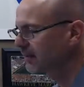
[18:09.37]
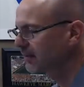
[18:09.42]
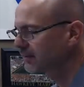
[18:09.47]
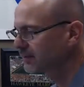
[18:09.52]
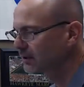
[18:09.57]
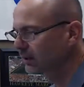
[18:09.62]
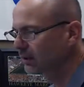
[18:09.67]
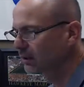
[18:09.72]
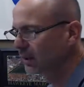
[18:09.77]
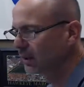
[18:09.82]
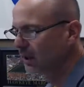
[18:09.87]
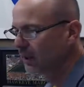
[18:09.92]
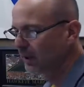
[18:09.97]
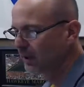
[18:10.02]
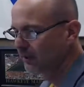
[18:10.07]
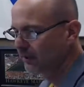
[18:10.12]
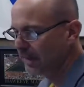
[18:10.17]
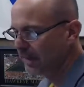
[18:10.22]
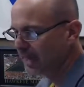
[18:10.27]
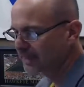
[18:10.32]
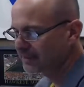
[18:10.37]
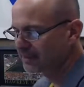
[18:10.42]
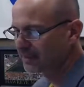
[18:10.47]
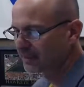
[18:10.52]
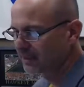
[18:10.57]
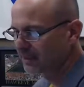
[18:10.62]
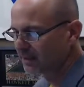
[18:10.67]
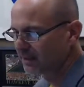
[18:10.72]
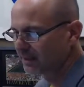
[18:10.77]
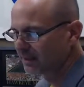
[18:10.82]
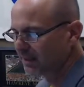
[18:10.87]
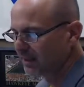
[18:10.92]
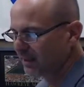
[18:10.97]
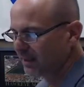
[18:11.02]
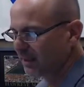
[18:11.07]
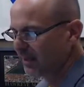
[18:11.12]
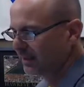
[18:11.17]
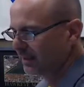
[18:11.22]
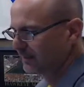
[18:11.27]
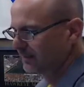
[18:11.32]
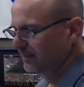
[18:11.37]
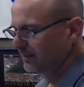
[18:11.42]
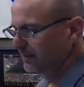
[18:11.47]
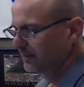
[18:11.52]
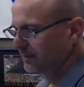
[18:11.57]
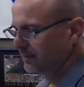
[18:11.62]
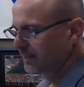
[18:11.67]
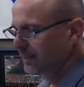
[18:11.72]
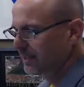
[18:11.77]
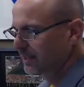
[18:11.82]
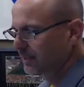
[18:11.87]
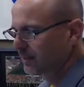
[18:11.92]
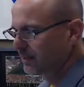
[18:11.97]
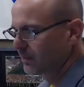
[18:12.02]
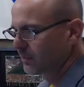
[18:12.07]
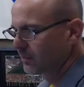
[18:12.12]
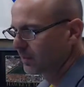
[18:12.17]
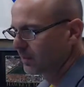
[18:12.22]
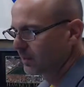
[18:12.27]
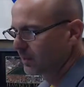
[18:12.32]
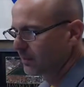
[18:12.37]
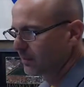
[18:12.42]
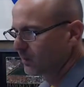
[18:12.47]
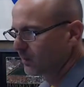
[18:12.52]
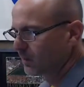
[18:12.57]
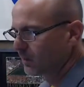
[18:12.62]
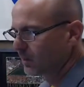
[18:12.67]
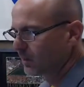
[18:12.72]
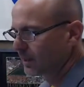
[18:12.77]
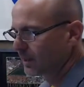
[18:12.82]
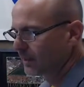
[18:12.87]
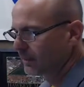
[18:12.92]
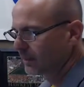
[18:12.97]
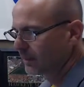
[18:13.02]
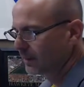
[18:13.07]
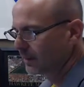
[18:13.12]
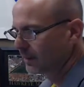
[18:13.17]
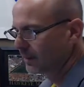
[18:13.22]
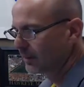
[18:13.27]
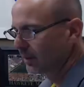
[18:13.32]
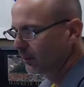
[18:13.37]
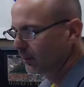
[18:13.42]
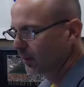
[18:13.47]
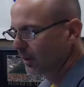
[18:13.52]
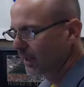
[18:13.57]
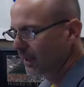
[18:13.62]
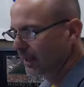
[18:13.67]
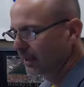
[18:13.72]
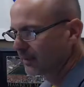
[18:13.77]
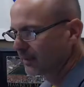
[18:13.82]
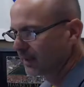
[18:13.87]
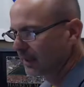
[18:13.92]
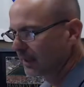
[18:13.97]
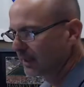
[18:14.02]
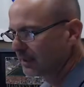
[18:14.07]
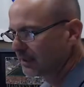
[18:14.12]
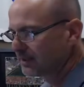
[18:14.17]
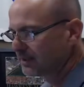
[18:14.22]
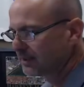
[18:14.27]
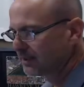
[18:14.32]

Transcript: So that's the kind of the 101 on the plant things.